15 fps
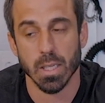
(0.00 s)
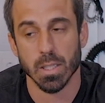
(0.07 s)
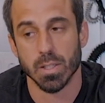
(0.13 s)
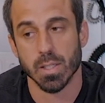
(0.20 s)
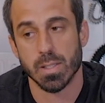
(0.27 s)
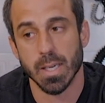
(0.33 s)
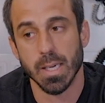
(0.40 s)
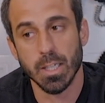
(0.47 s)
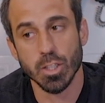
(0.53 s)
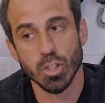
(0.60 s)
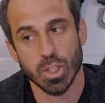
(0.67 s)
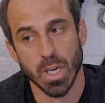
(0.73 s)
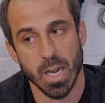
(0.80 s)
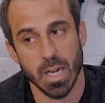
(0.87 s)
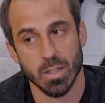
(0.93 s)
The second
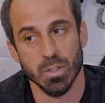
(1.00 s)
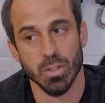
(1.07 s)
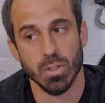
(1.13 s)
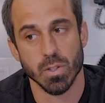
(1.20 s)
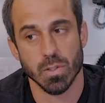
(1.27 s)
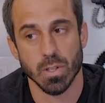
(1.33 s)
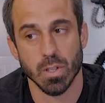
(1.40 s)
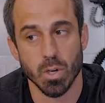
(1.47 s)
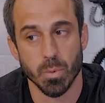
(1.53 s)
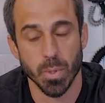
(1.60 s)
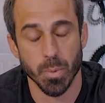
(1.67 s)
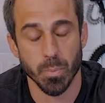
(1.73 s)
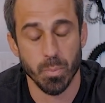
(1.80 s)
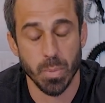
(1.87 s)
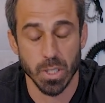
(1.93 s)
challenge is a little
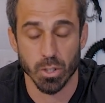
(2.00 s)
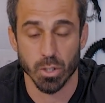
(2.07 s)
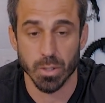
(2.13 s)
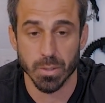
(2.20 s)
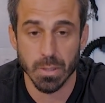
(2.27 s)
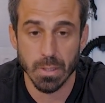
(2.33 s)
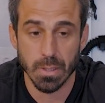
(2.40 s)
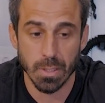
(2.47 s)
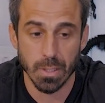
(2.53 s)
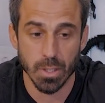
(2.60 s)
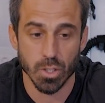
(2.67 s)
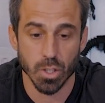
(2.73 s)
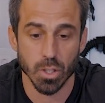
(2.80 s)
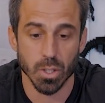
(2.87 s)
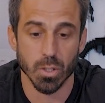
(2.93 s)
bit bigger.
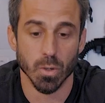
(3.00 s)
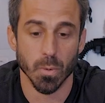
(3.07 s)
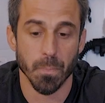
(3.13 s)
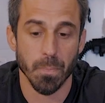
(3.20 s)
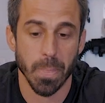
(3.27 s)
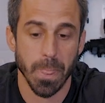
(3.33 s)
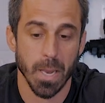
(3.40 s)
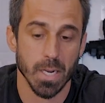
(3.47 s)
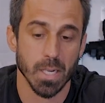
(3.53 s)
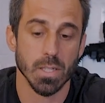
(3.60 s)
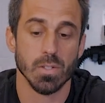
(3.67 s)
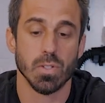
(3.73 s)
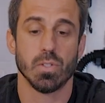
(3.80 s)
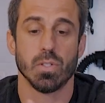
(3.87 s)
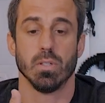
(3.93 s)
So
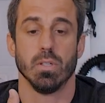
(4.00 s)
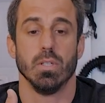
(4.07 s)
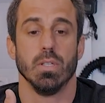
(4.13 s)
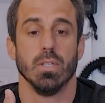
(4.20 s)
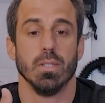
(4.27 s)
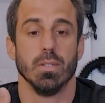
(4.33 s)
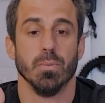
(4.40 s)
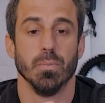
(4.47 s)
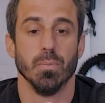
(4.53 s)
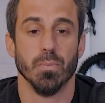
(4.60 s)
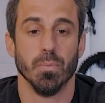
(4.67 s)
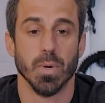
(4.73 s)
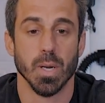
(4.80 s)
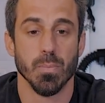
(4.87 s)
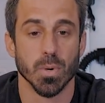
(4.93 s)
as
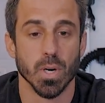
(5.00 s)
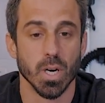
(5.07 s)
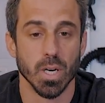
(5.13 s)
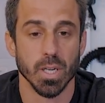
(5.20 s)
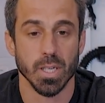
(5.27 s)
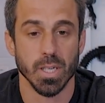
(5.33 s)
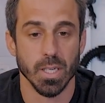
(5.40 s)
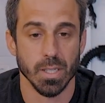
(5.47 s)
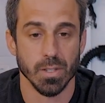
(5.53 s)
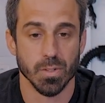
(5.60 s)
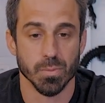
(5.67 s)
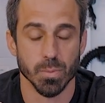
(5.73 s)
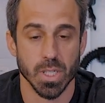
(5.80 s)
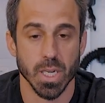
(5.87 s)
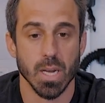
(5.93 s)
my body's
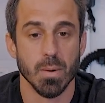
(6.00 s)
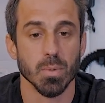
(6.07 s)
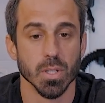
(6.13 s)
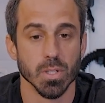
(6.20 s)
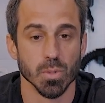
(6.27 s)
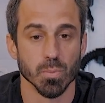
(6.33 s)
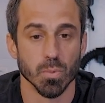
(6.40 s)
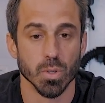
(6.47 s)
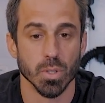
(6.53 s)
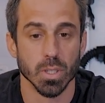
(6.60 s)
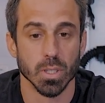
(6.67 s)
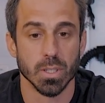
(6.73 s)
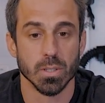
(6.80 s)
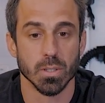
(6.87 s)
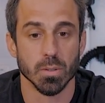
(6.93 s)
metabolism
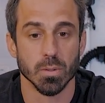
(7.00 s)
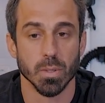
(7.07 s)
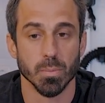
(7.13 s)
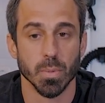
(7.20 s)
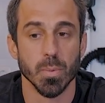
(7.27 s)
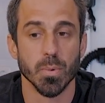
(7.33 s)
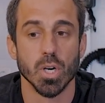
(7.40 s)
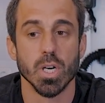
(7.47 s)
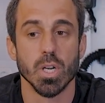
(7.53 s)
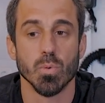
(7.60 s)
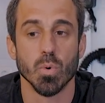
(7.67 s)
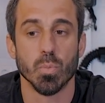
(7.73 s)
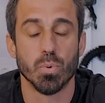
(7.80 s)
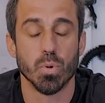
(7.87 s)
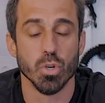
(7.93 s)
works, my body
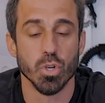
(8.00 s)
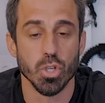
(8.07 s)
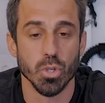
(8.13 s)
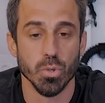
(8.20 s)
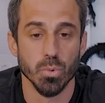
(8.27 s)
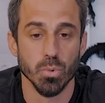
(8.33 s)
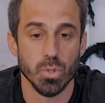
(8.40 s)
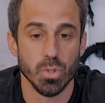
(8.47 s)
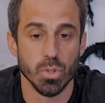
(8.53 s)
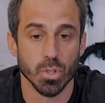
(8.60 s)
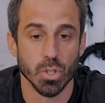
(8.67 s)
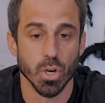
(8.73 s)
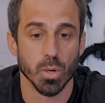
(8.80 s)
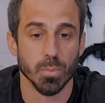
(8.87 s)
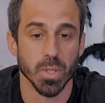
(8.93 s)
will produce
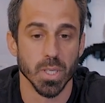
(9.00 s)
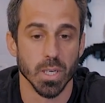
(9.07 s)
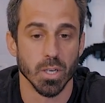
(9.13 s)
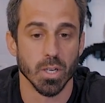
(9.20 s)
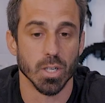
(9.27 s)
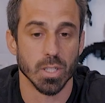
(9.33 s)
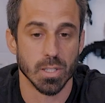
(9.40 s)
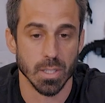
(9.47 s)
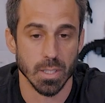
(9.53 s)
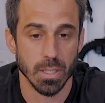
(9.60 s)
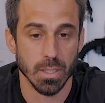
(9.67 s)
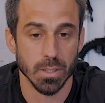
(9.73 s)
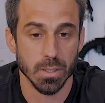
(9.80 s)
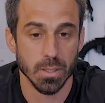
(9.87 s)
carbon dioxide.